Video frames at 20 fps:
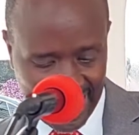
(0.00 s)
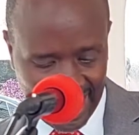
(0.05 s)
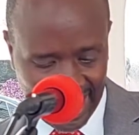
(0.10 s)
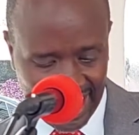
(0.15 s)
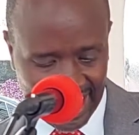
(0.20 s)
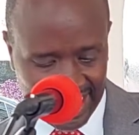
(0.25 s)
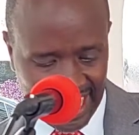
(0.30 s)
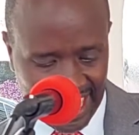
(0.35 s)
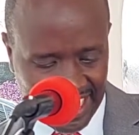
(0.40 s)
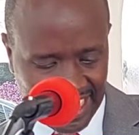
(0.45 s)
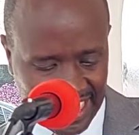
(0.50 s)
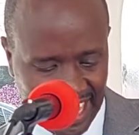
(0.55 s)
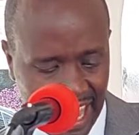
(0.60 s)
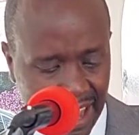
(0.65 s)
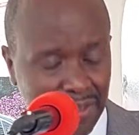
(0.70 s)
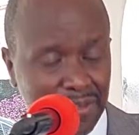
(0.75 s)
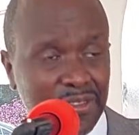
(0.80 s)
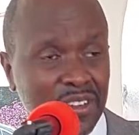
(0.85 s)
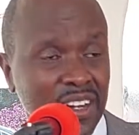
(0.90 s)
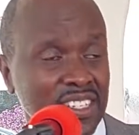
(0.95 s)
And as I
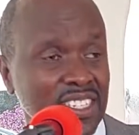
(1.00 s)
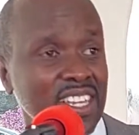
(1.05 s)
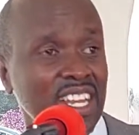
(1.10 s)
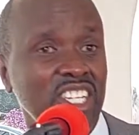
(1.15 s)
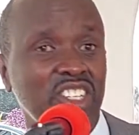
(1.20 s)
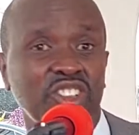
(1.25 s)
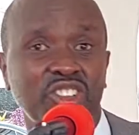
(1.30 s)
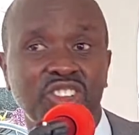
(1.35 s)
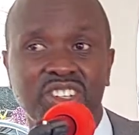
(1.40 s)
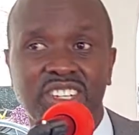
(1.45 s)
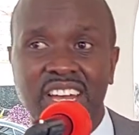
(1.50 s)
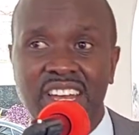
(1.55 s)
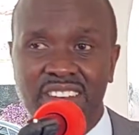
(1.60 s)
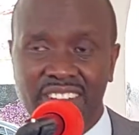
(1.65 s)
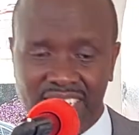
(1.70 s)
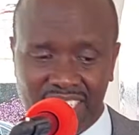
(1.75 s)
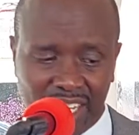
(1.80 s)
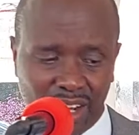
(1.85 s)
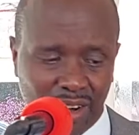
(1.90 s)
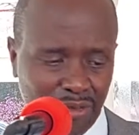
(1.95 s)
serve as the National
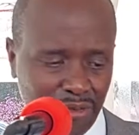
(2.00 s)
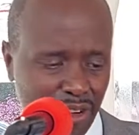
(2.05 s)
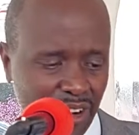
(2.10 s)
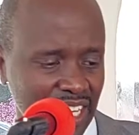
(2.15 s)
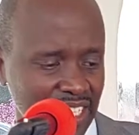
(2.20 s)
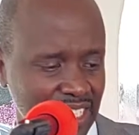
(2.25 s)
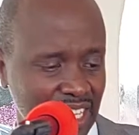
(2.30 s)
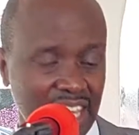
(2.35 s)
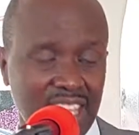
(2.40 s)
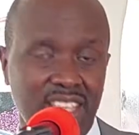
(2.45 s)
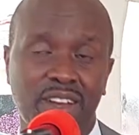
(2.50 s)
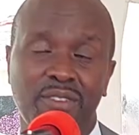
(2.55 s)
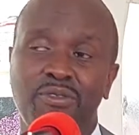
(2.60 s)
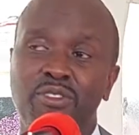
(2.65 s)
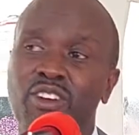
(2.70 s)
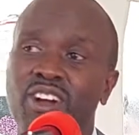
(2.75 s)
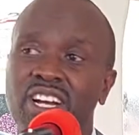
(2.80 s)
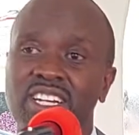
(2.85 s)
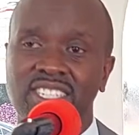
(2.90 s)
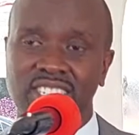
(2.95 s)
Director of Focus Kenya,
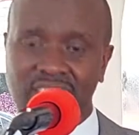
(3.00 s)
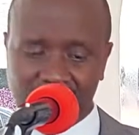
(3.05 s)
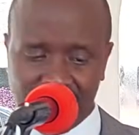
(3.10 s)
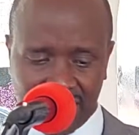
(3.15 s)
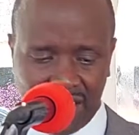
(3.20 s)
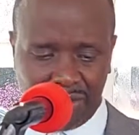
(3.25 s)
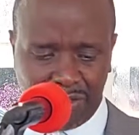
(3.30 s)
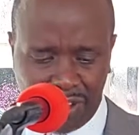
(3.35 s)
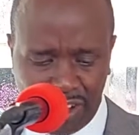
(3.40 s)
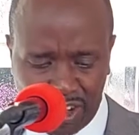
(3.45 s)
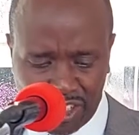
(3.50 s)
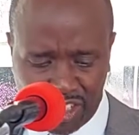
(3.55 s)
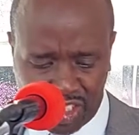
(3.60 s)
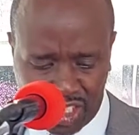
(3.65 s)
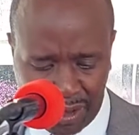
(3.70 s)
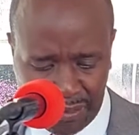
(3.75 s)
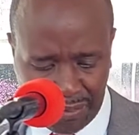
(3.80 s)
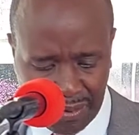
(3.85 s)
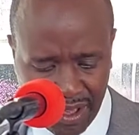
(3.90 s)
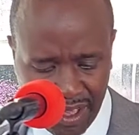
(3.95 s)
Focus is the
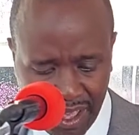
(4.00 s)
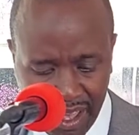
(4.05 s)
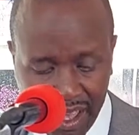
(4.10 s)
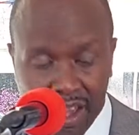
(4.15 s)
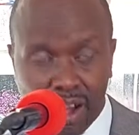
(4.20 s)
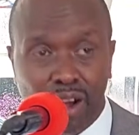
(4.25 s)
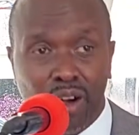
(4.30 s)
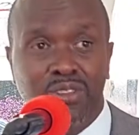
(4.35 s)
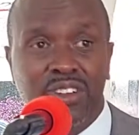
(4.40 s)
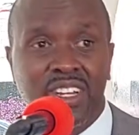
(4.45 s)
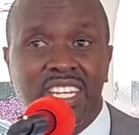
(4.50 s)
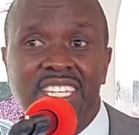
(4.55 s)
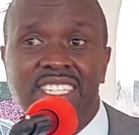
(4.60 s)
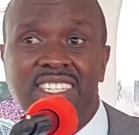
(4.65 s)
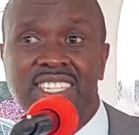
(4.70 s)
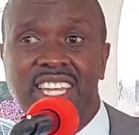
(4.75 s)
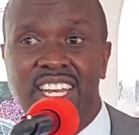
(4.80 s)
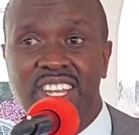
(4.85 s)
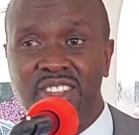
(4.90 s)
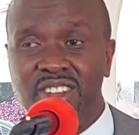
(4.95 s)
fellowship of
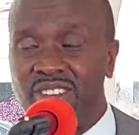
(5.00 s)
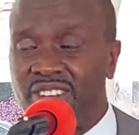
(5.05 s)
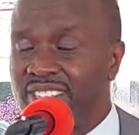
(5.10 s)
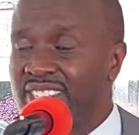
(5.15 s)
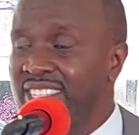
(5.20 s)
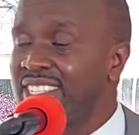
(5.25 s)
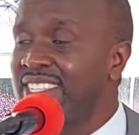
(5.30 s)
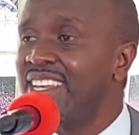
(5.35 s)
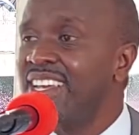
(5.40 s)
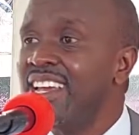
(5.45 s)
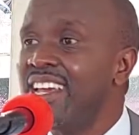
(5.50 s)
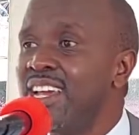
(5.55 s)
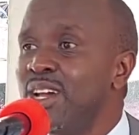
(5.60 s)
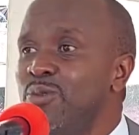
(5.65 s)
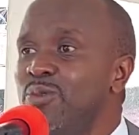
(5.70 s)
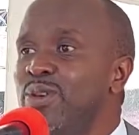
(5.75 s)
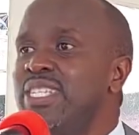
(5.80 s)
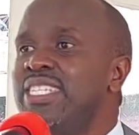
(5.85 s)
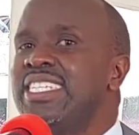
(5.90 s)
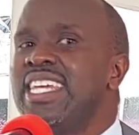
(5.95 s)
Christian unions.
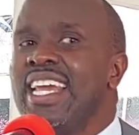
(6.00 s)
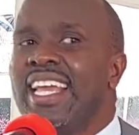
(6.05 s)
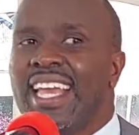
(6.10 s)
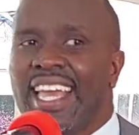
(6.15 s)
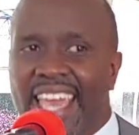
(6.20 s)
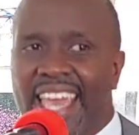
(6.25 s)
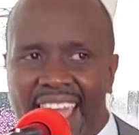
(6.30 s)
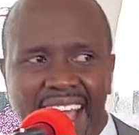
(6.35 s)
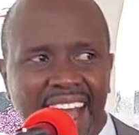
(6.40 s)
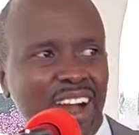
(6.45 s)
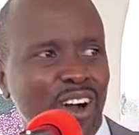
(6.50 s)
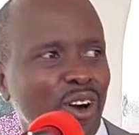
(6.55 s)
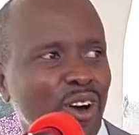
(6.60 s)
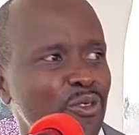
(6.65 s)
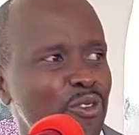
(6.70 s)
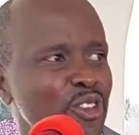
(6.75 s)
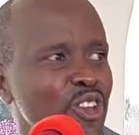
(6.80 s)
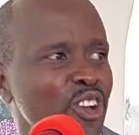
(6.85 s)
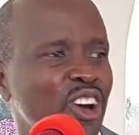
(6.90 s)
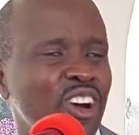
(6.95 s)
We take care
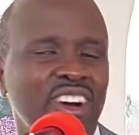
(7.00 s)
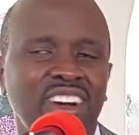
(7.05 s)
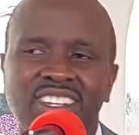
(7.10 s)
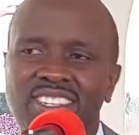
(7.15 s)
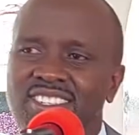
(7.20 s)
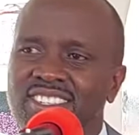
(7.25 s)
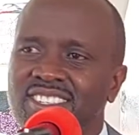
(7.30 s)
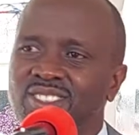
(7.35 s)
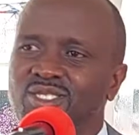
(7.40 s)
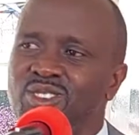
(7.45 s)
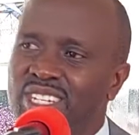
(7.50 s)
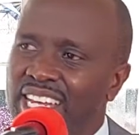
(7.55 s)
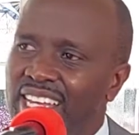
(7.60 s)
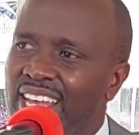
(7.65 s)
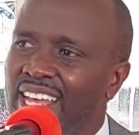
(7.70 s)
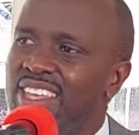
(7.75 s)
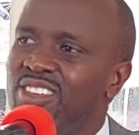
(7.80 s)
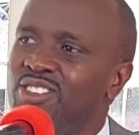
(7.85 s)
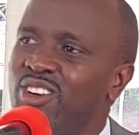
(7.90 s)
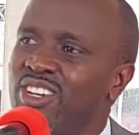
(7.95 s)
of your
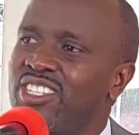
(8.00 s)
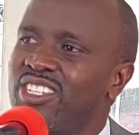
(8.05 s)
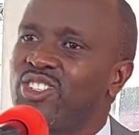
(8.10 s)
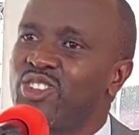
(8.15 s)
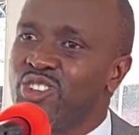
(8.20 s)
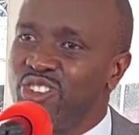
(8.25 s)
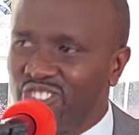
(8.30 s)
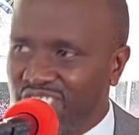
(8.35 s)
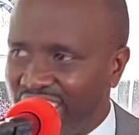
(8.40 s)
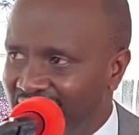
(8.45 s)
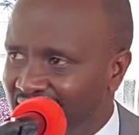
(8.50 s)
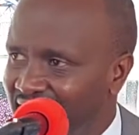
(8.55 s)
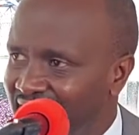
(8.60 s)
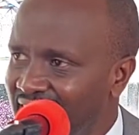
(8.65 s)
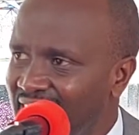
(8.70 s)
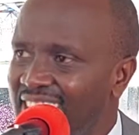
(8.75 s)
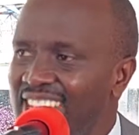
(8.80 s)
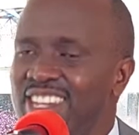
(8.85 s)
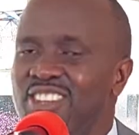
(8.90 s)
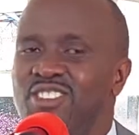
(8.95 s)
children
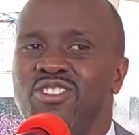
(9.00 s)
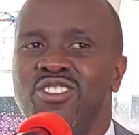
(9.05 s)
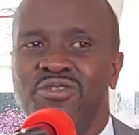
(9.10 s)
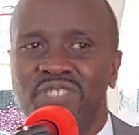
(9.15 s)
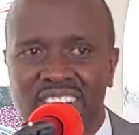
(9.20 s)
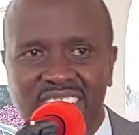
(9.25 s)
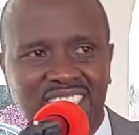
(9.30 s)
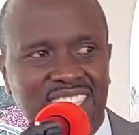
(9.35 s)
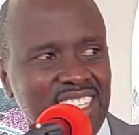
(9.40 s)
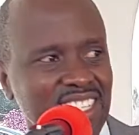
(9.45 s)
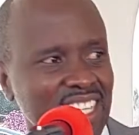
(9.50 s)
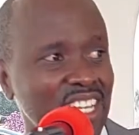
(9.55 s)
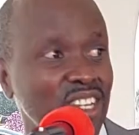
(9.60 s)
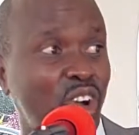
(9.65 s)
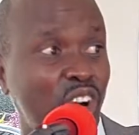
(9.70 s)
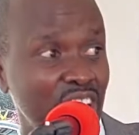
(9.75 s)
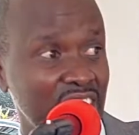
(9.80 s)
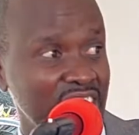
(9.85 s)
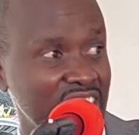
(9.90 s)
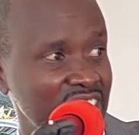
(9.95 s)
in universities and
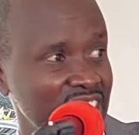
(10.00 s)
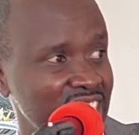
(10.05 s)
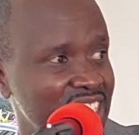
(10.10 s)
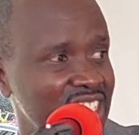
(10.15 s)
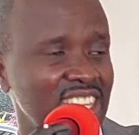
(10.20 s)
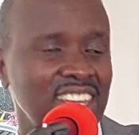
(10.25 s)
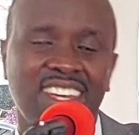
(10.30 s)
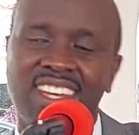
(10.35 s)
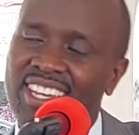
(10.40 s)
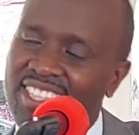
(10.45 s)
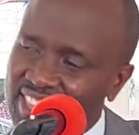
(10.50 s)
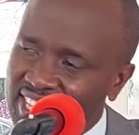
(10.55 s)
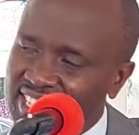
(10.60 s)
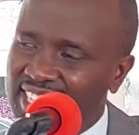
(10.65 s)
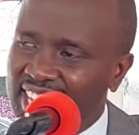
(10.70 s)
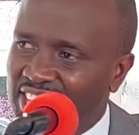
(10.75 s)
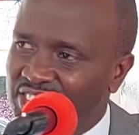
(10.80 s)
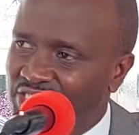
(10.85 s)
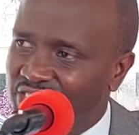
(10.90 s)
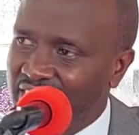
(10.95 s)
colleges in this
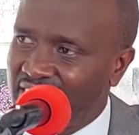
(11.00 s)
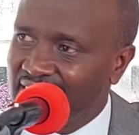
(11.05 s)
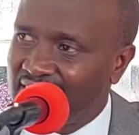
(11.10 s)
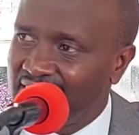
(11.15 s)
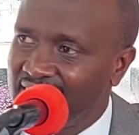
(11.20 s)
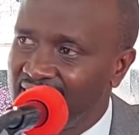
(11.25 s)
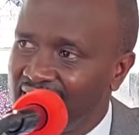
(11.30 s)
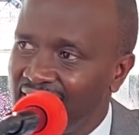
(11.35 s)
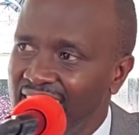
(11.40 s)
country.